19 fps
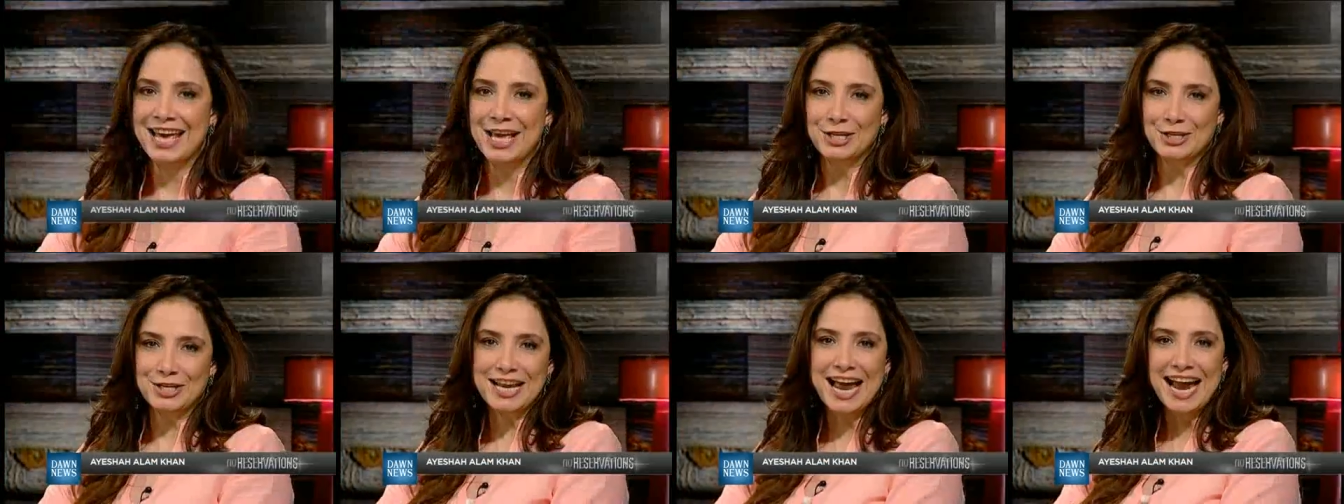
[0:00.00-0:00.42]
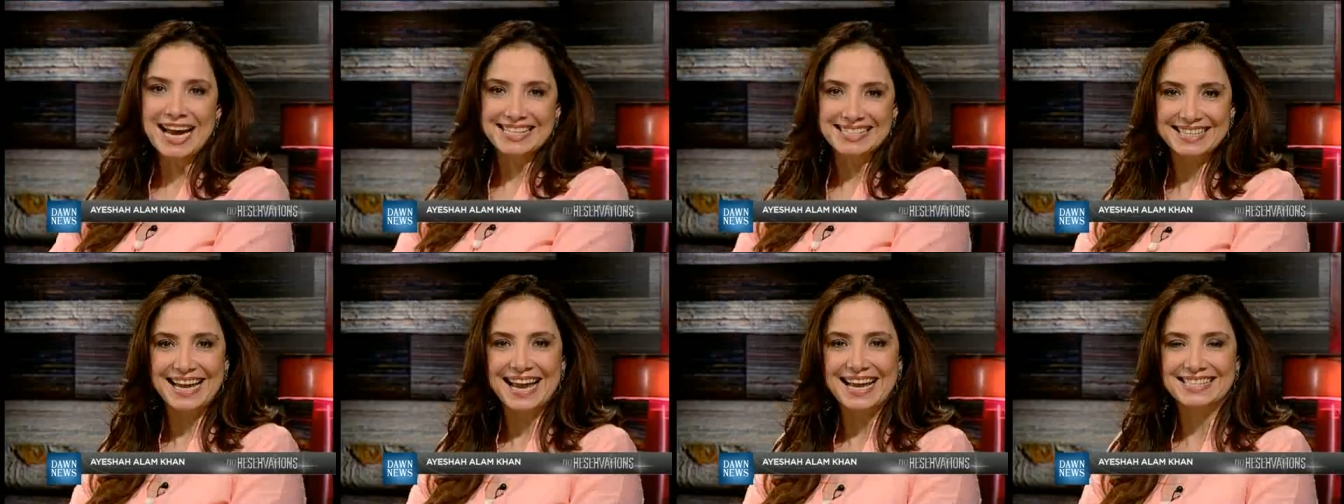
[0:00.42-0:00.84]
Tonight's
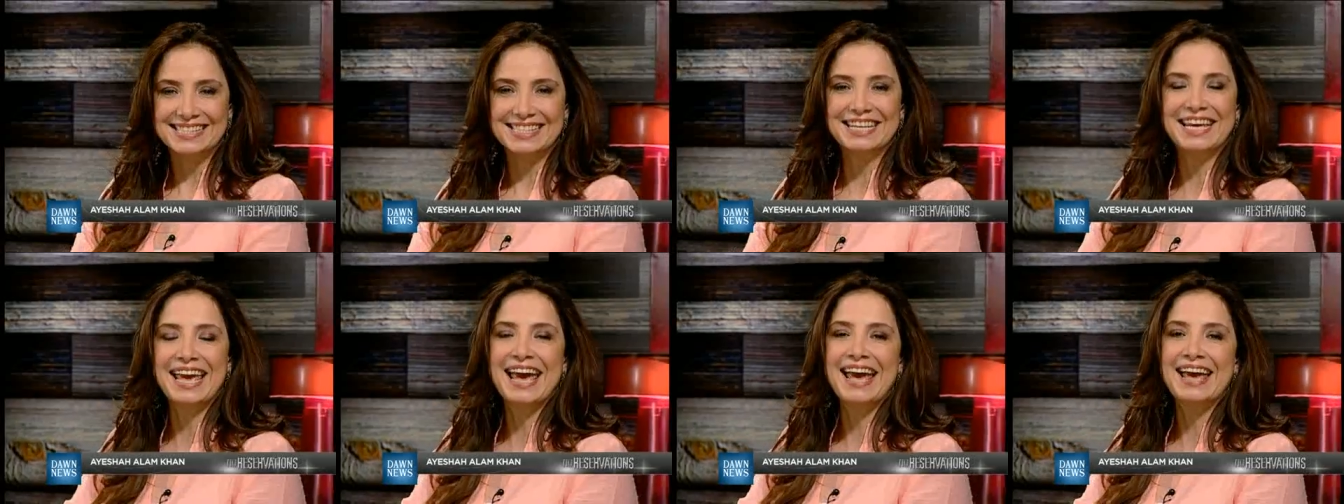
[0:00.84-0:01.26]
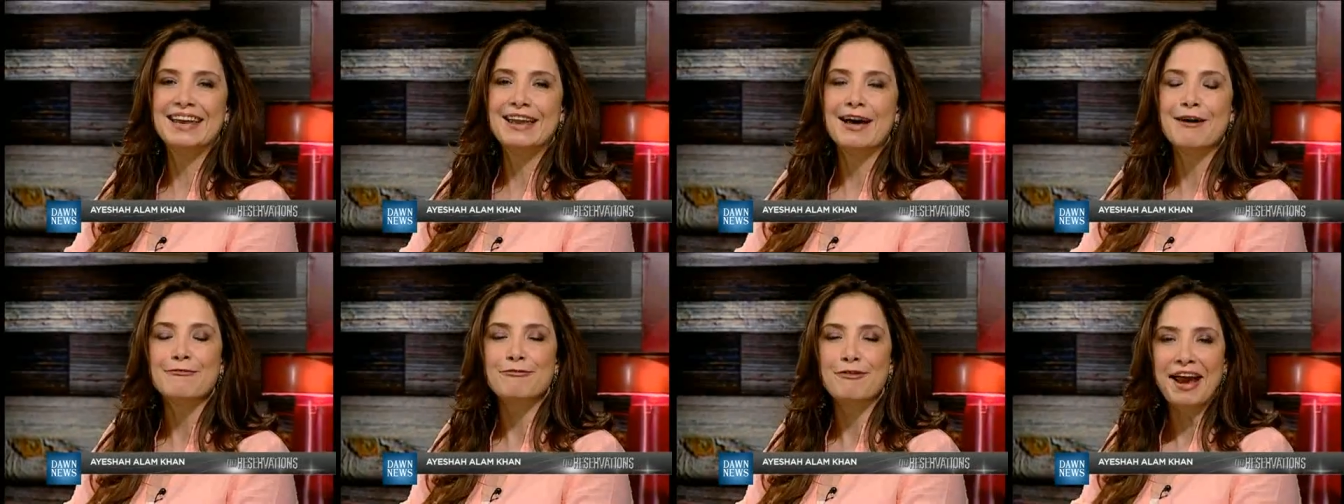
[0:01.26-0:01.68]
guests, again,
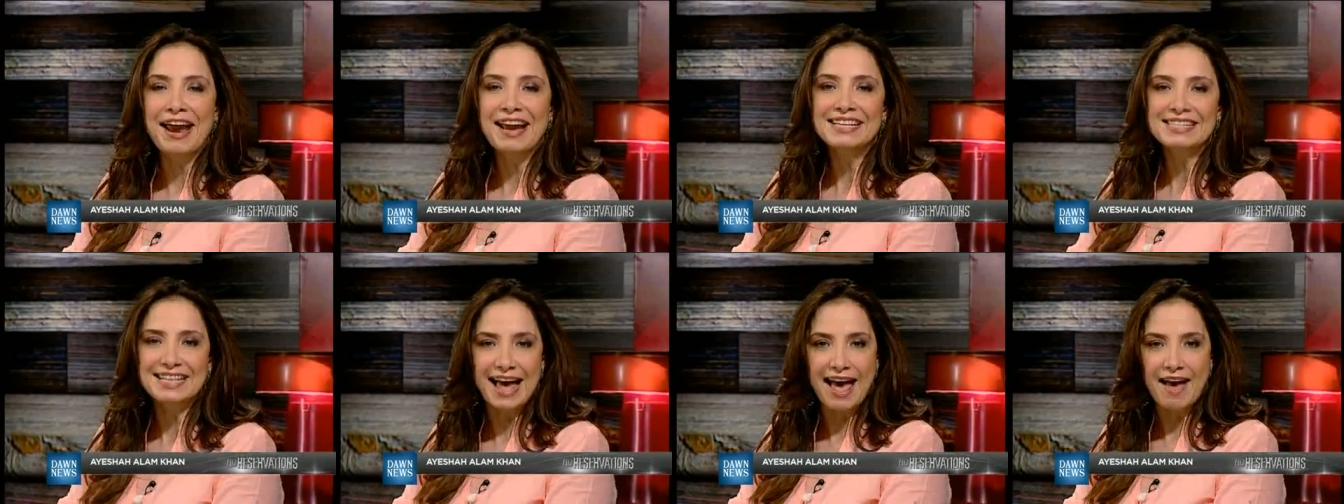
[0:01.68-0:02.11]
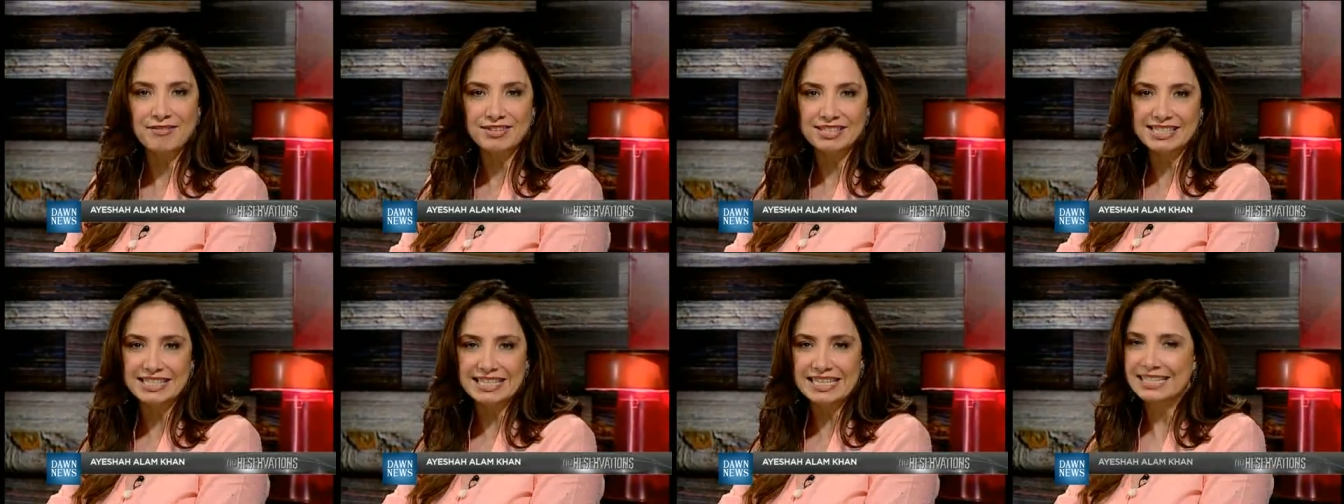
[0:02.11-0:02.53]
are friends I haven't
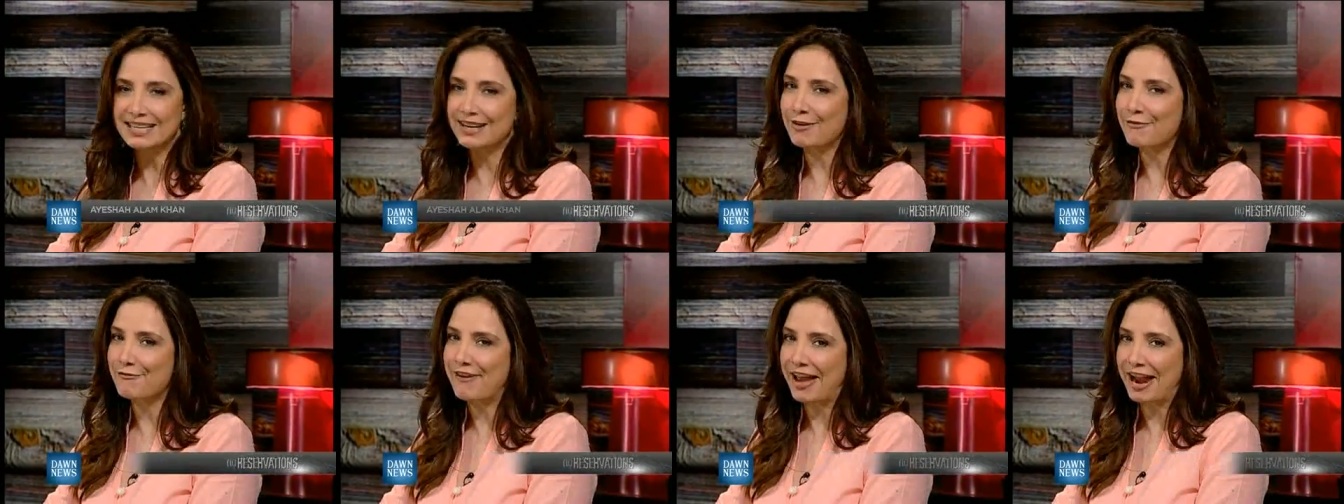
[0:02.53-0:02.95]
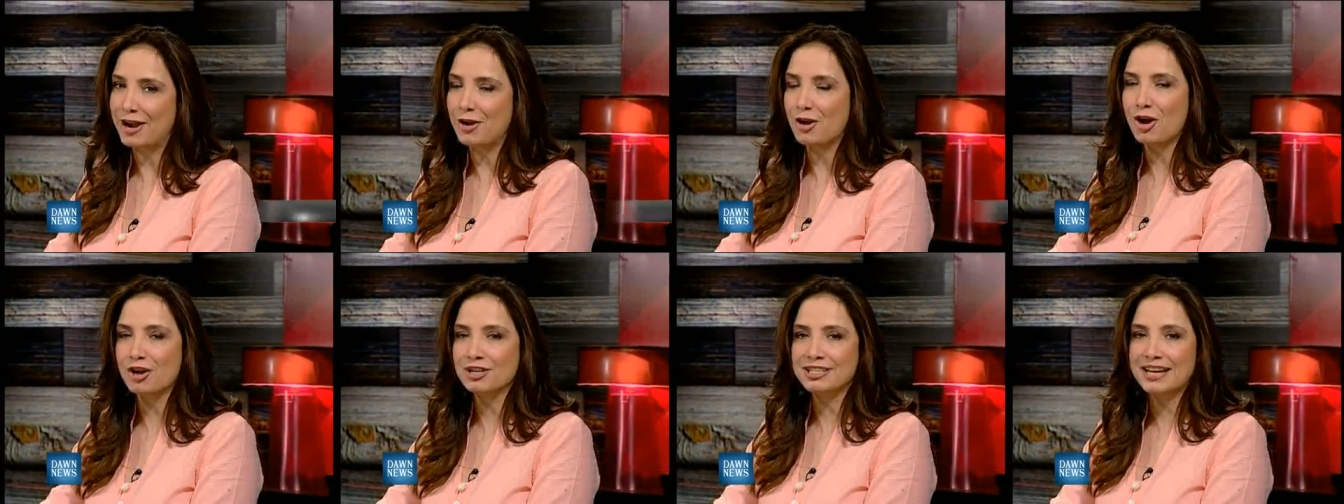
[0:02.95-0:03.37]
seen in a very
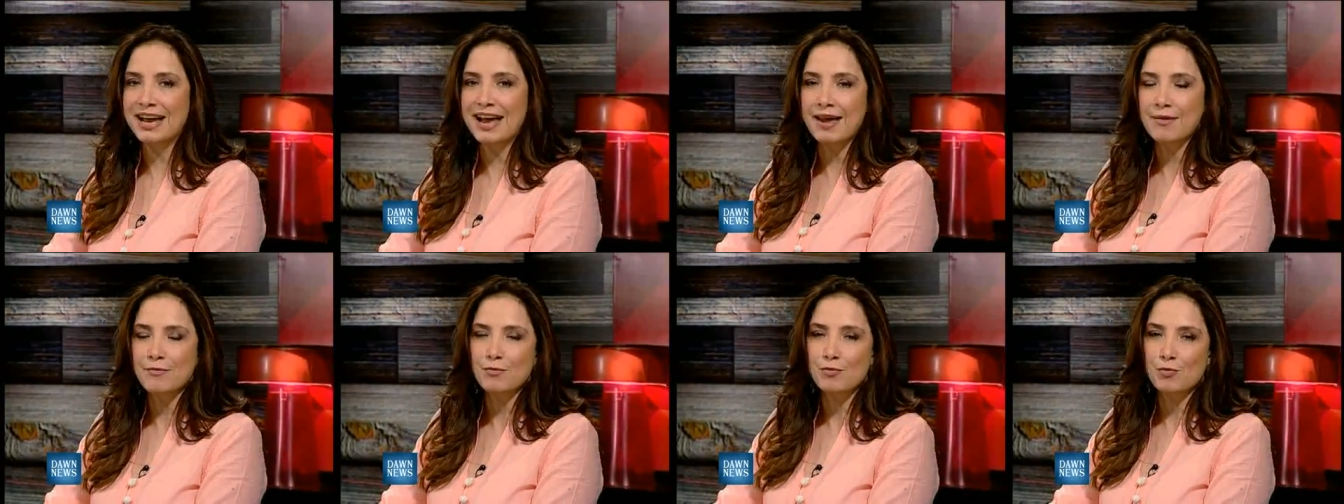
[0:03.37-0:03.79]
long time.